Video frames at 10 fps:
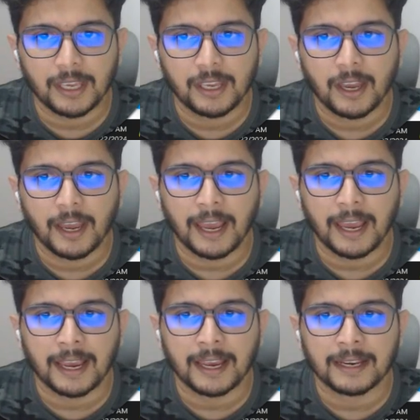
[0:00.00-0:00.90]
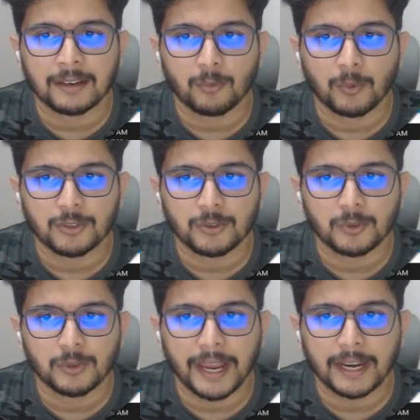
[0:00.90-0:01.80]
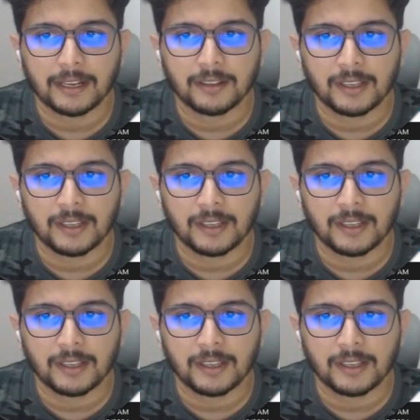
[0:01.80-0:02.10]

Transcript: key and once you do that,